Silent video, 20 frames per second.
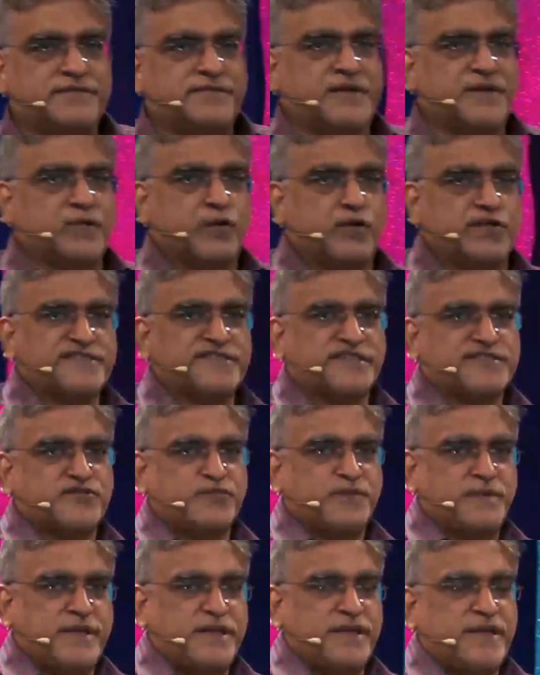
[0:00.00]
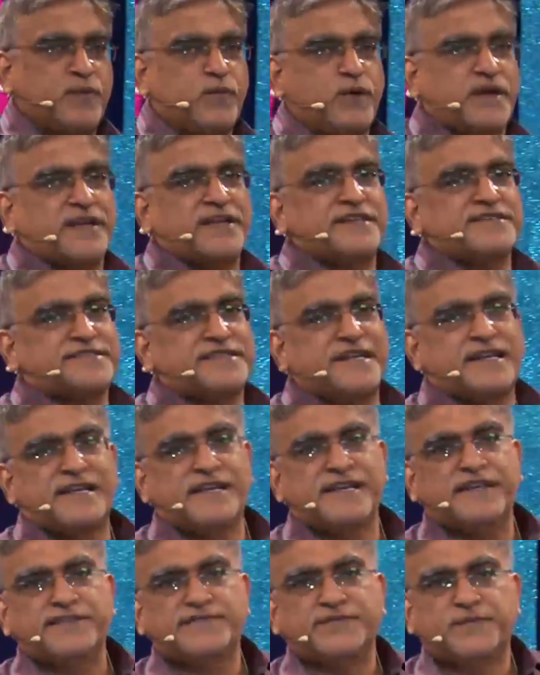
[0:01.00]
He wants us to believe what he said
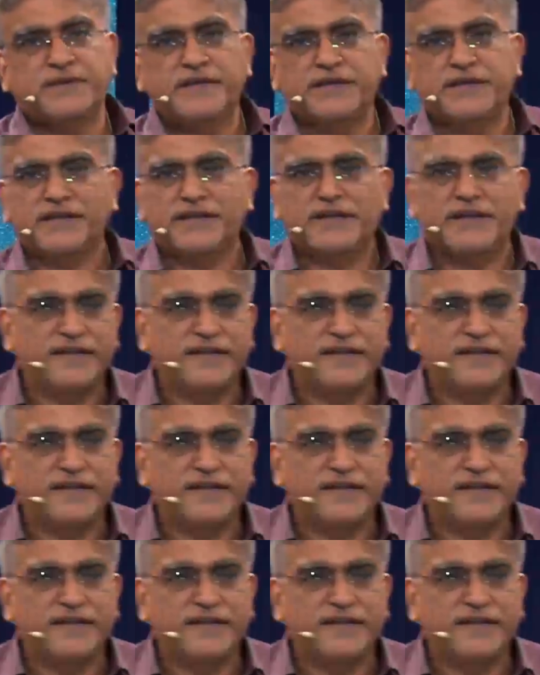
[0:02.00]
in his word.